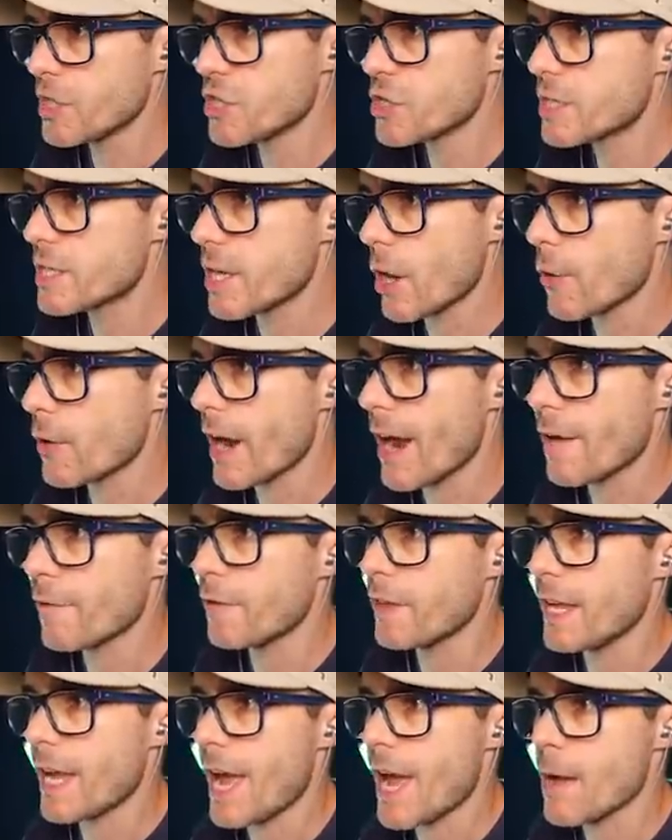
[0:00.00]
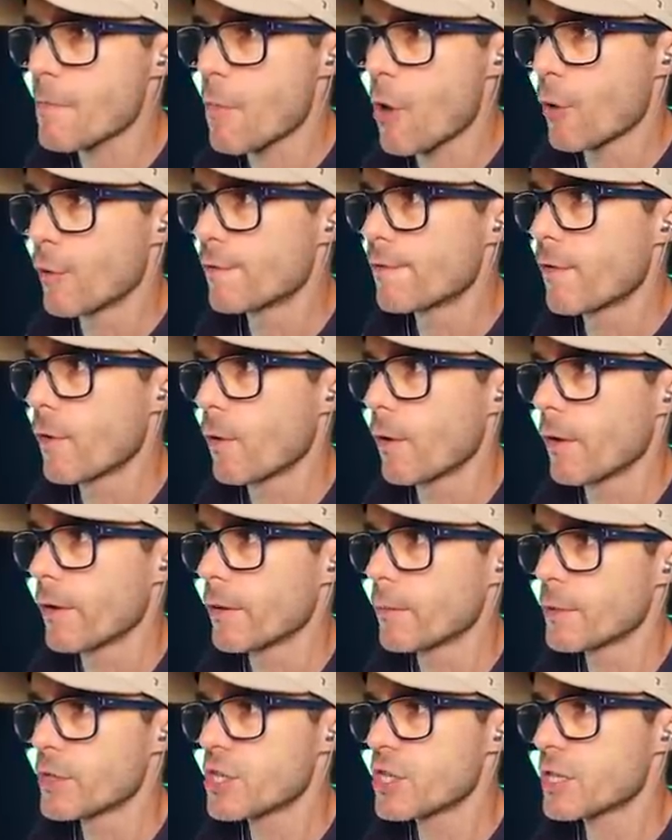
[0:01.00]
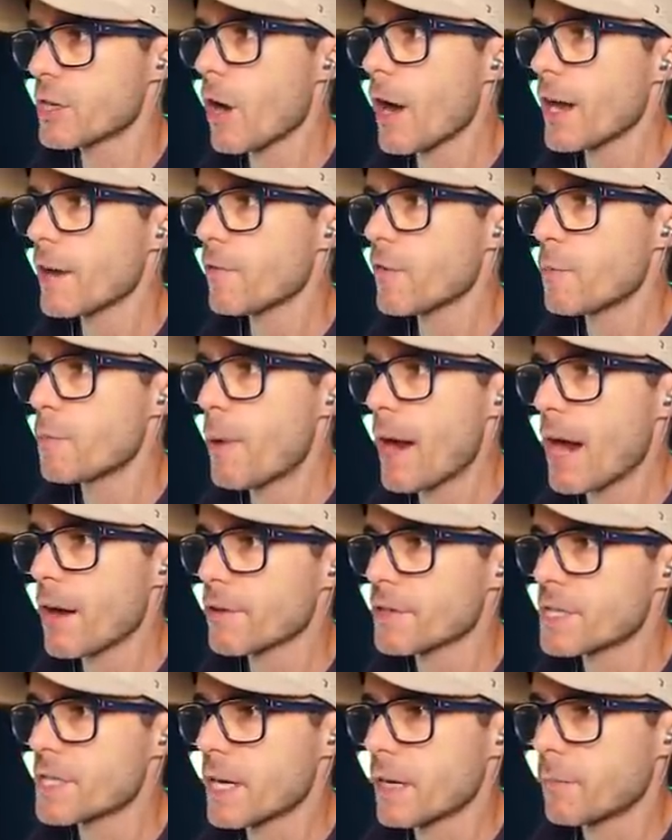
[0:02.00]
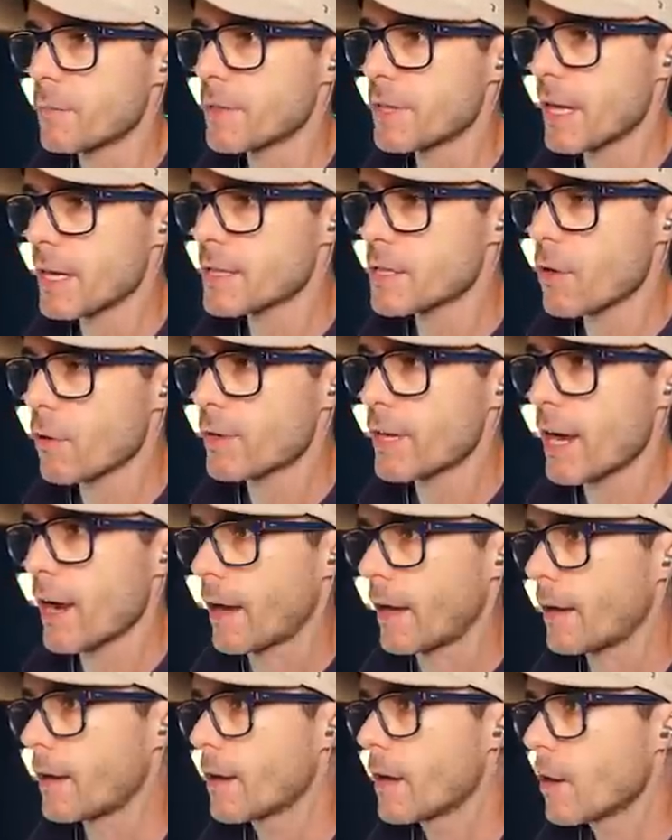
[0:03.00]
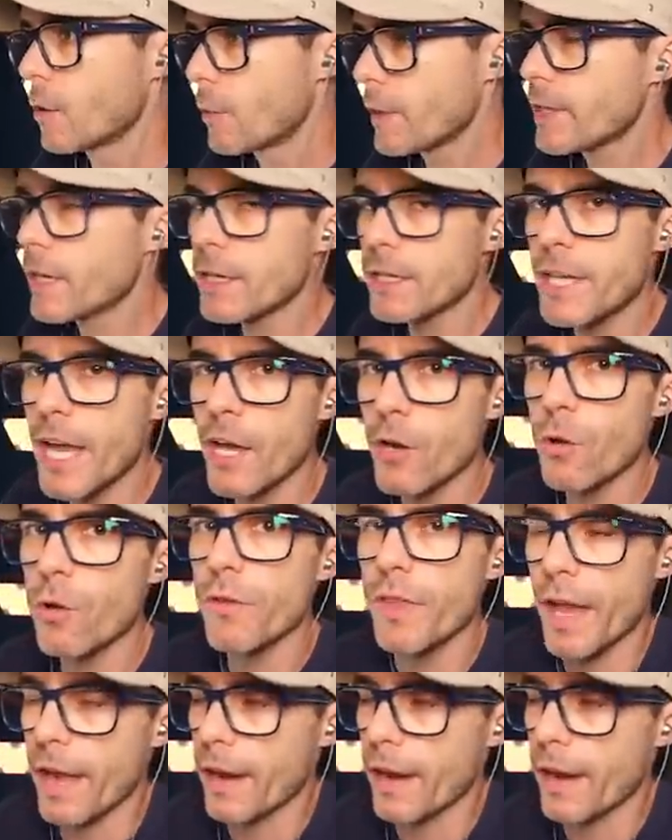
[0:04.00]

we just don't have the ammo for it, which is kind of embarrassing, but that's okay. We can get all